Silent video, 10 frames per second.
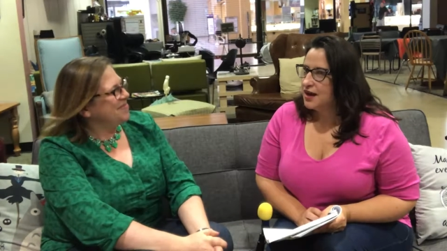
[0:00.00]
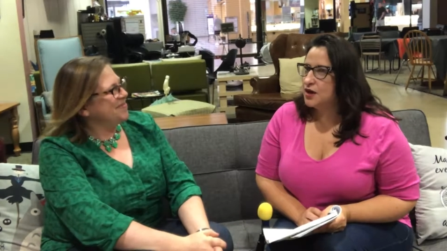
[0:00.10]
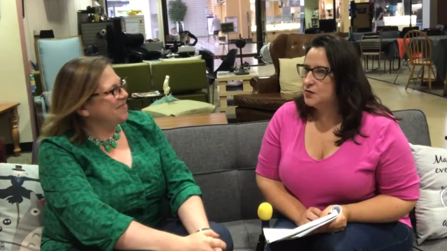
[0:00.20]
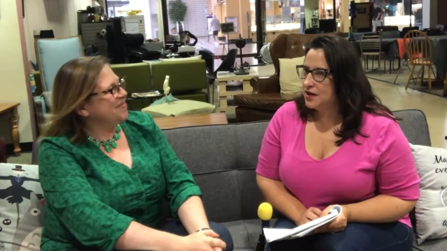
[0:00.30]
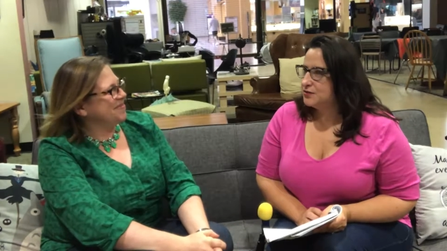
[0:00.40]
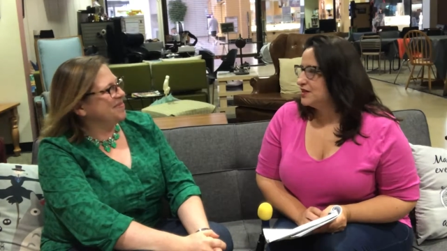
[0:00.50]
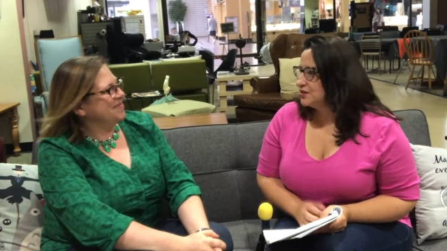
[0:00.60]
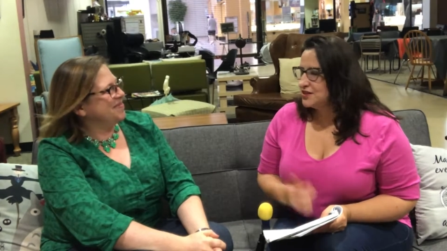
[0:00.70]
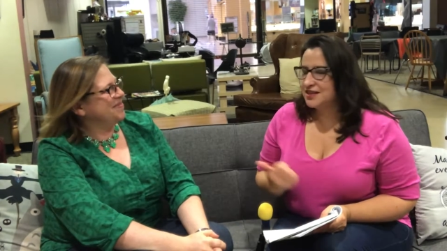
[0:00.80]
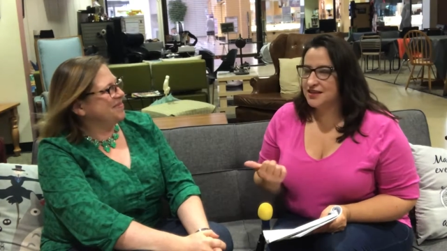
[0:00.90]
Speaker 1: Um, I was
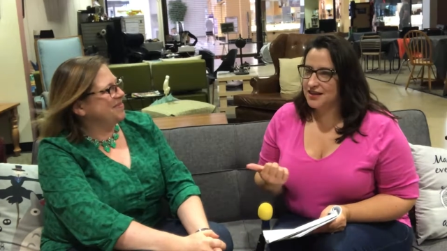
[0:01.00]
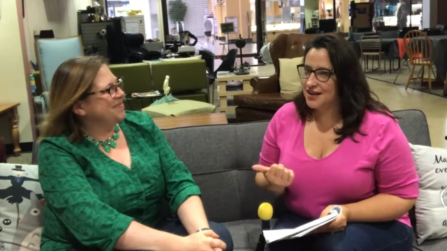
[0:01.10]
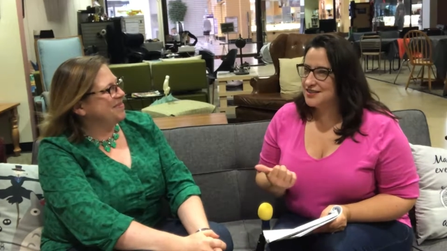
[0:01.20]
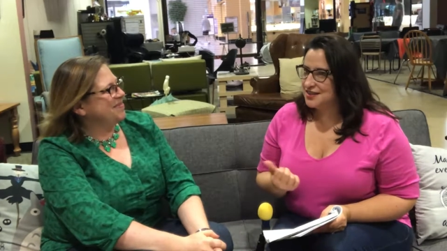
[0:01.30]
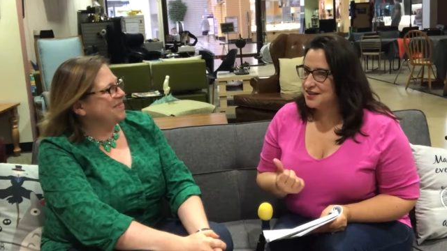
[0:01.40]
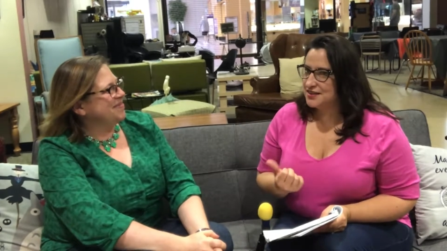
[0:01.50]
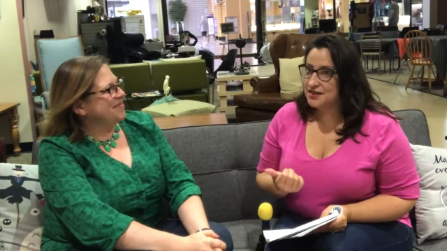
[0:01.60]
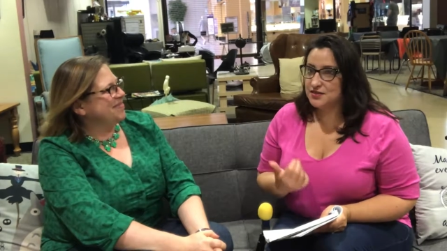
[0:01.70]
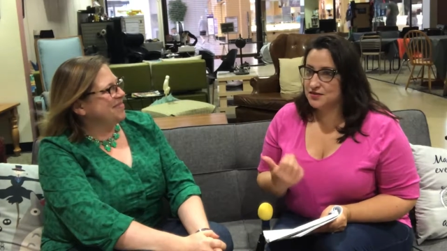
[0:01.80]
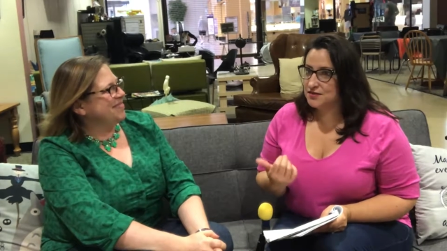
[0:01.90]
actually telling Katia
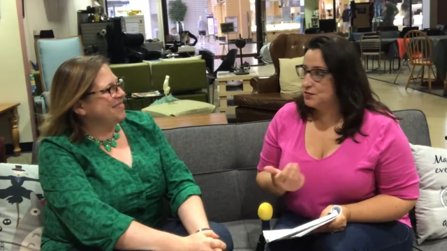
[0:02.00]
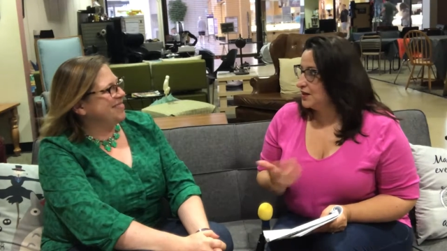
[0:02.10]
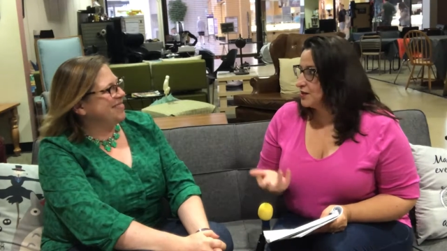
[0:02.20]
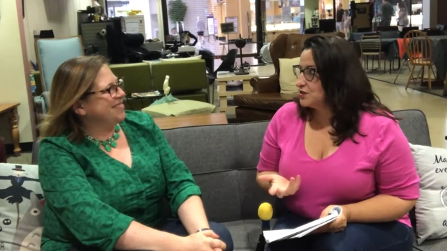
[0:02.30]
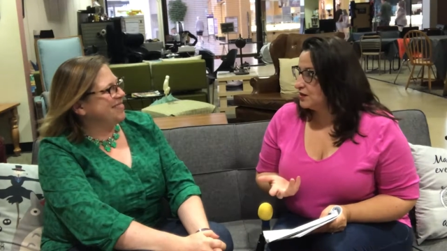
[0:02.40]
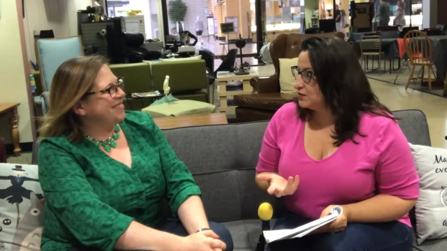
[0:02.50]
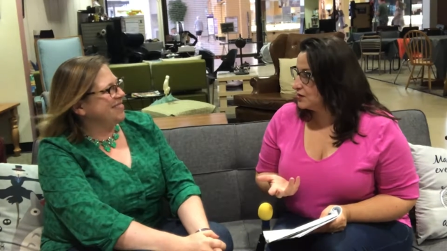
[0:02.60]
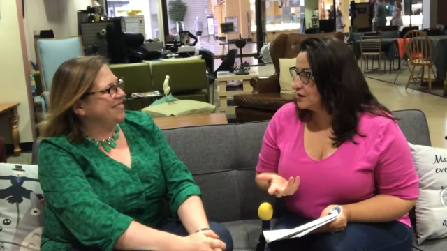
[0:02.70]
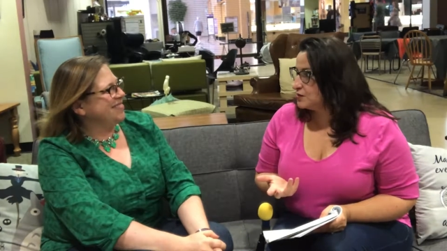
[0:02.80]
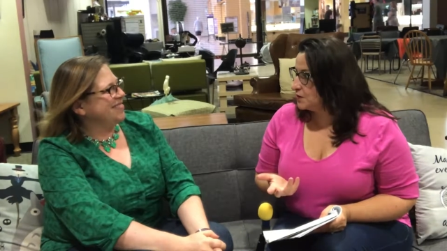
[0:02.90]
because we actually never
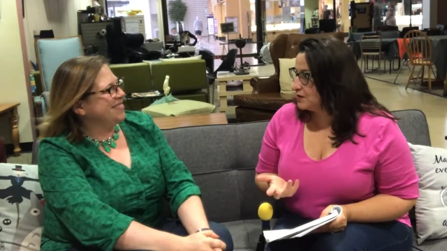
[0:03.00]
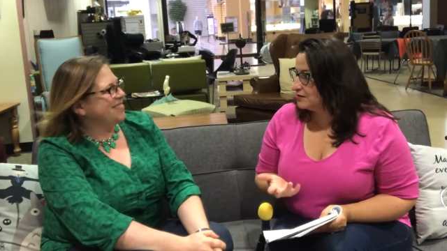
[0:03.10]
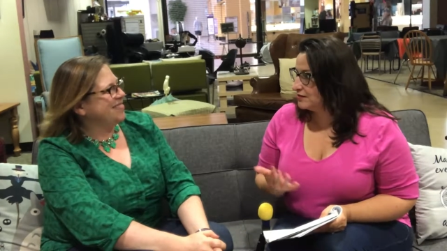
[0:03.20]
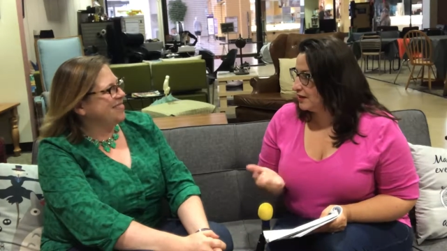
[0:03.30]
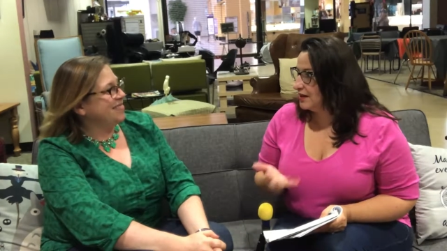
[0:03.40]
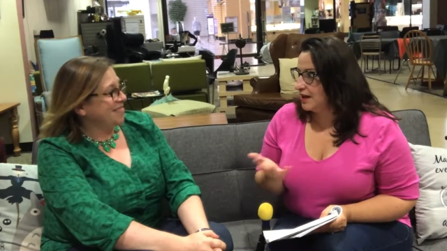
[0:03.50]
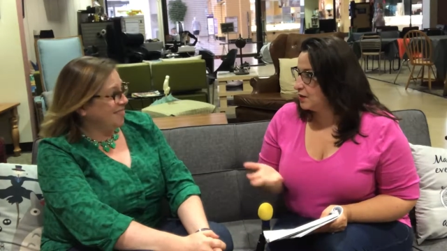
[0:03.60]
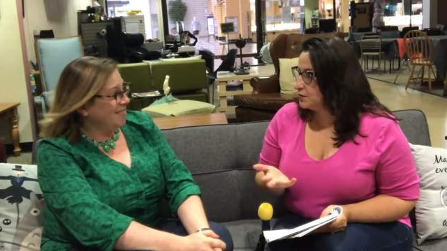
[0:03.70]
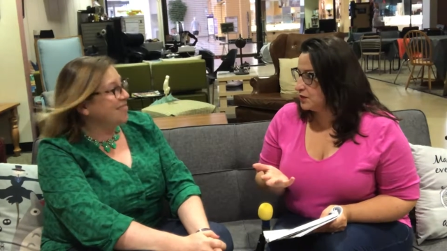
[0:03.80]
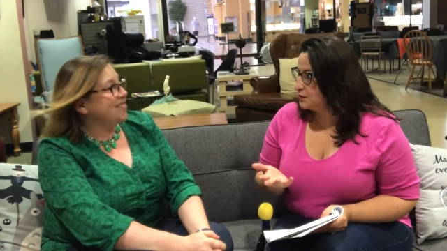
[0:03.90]
talked about like
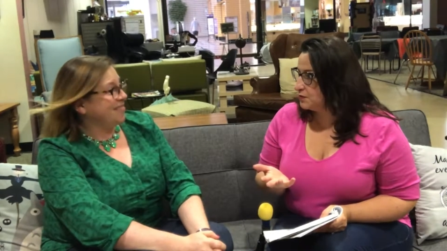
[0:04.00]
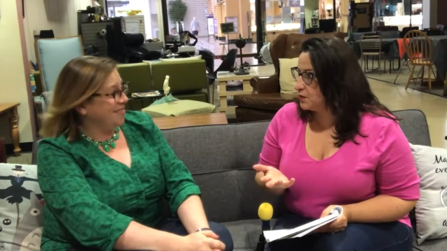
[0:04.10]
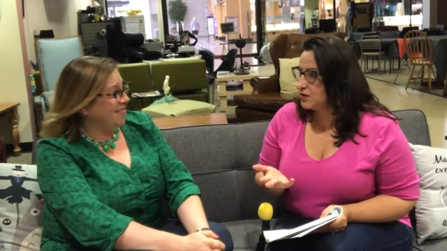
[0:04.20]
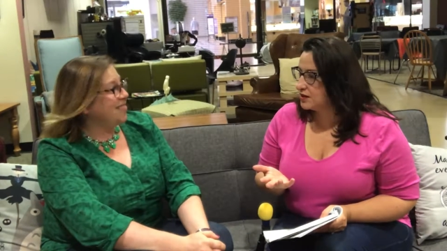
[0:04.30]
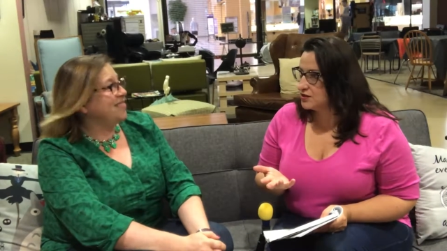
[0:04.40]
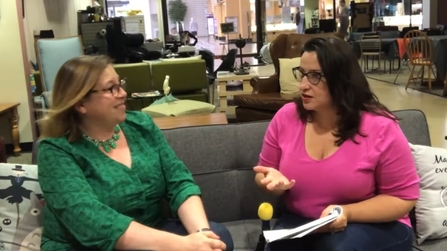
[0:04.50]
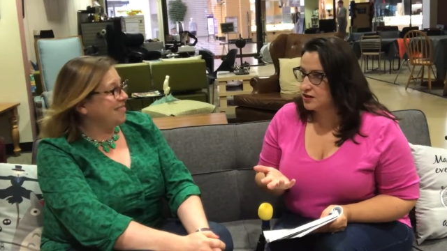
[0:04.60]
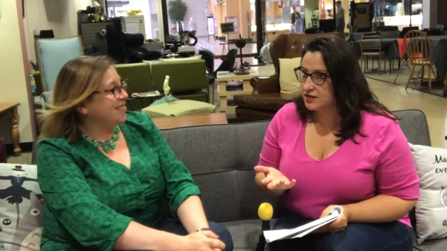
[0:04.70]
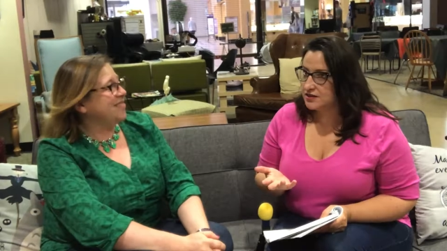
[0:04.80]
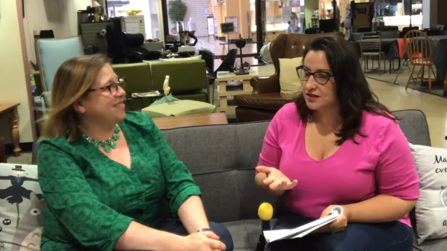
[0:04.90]
how we both got
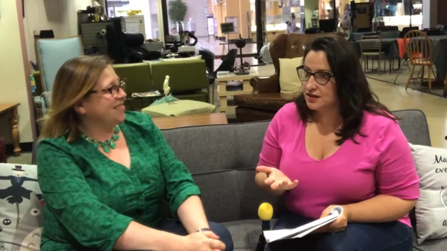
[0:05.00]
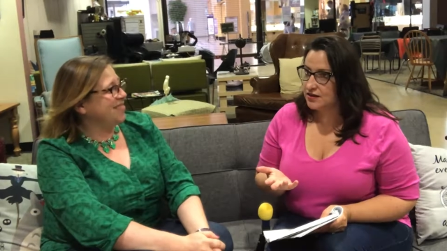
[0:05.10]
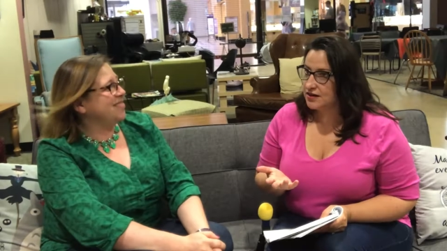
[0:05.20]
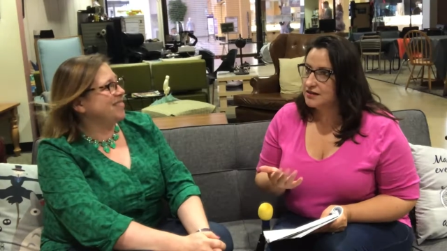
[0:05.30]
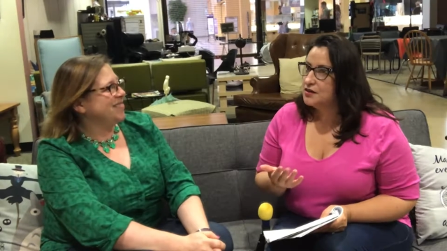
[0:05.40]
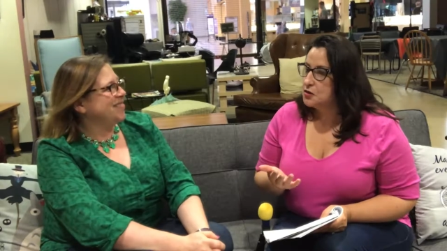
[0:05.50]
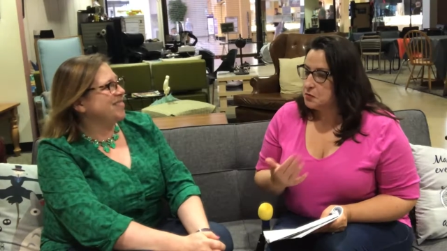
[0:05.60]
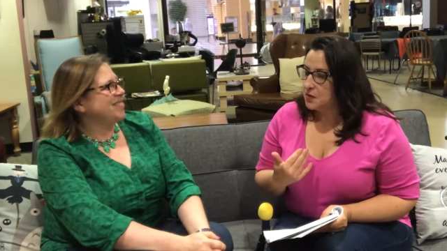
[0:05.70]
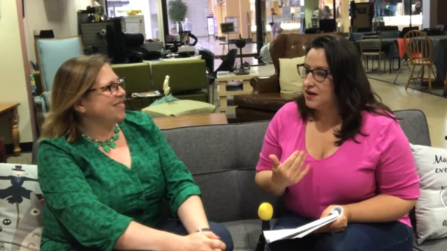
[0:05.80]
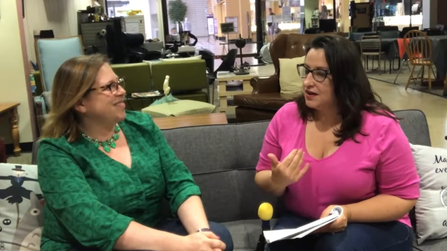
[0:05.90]
started into theater
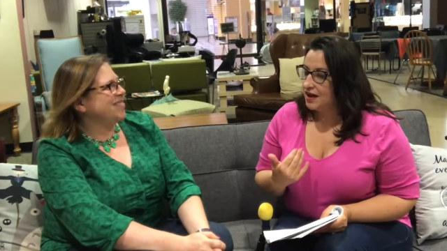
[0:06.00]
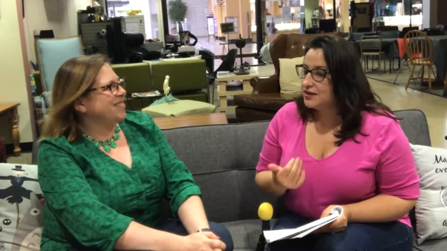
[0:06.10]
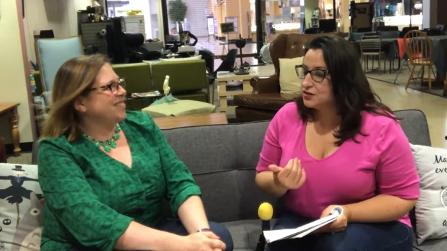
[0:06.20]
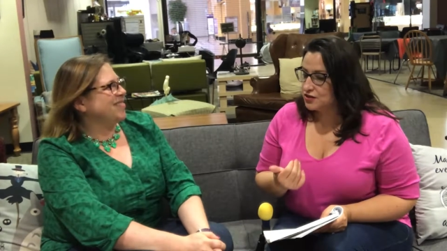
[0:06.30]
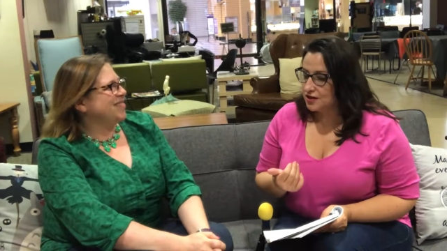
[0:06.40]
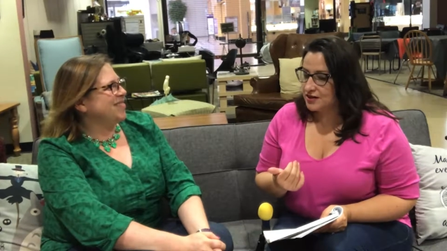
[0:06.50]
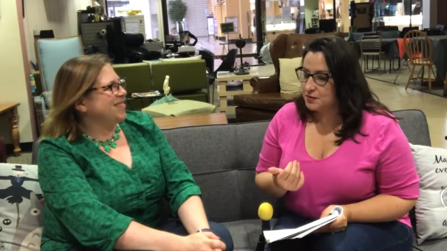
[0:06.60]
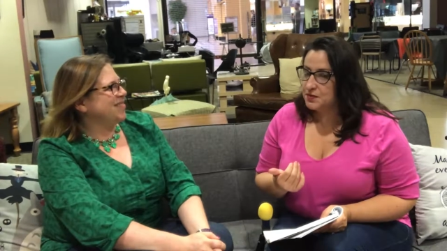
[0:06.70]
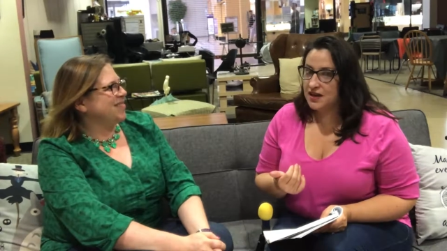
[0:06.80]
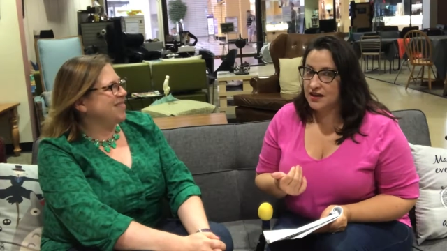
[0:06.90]
but I
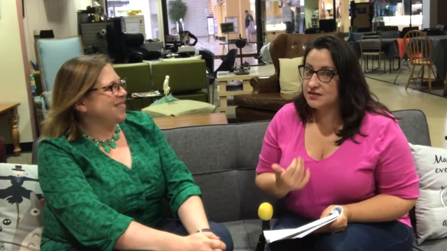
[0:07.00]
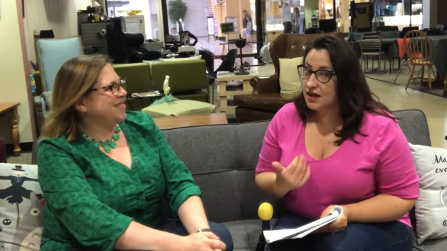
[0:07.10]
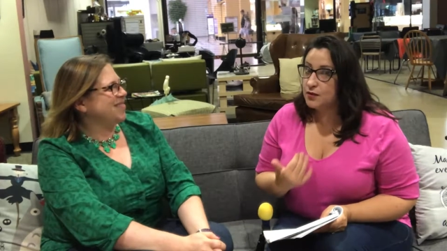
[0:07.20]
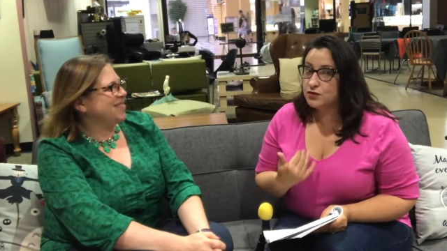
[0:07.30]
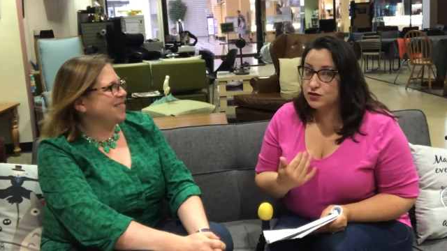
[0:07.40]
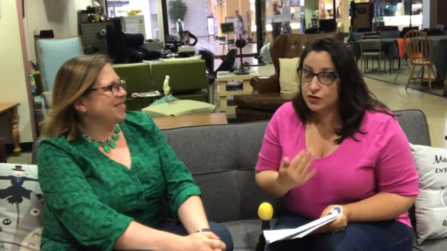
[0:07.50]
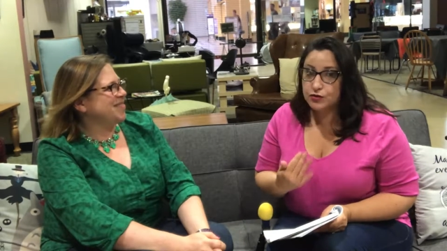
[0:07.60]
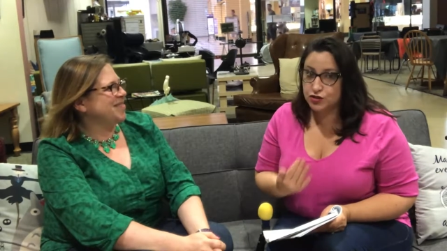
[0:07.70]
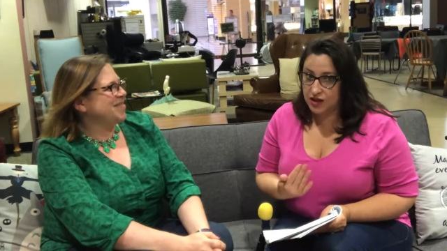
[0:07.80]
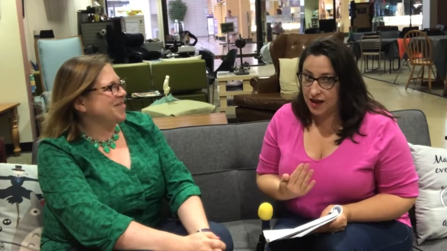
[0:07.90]
started because I was so
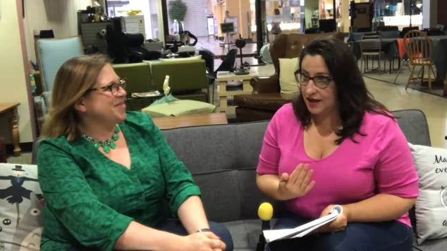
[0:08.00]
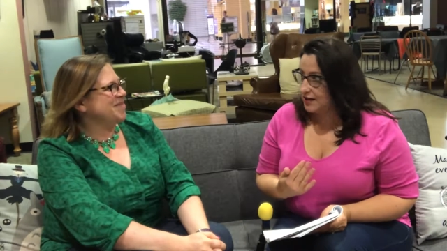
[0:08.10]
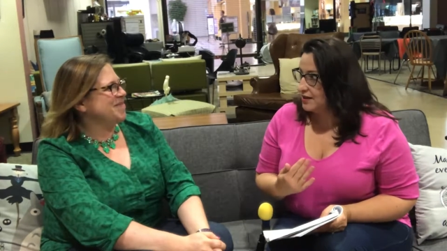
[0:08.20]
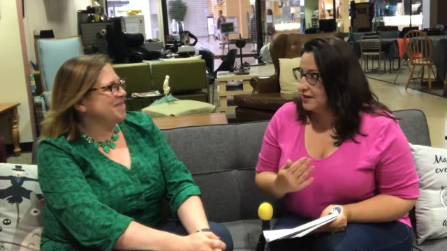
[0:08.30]
shy